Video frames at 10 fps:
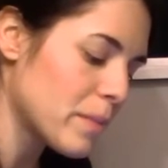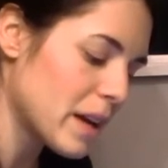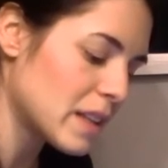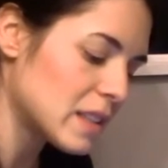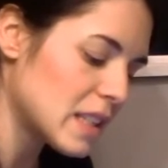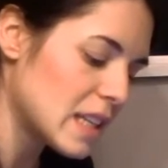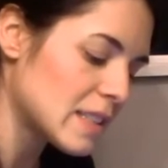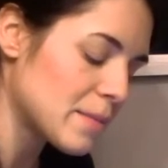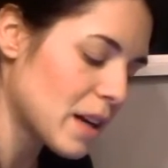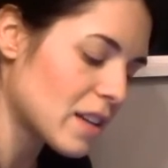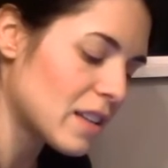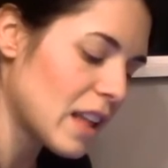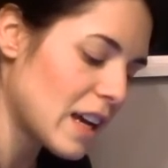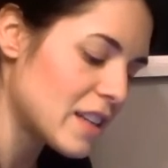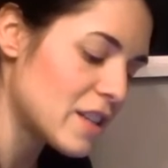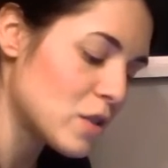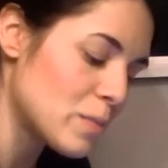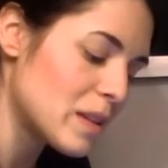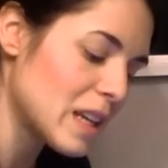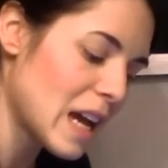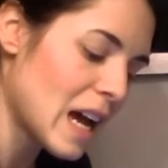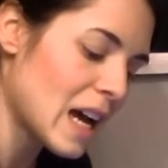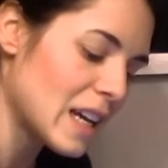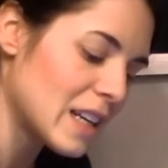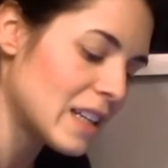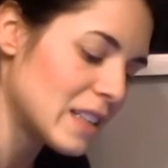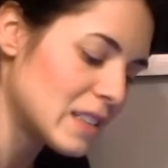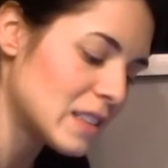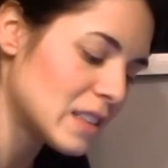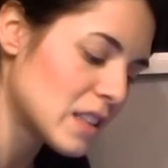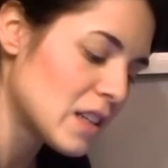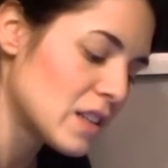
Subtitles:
Megan says, I'm not going to lie to you, but yeah, it is.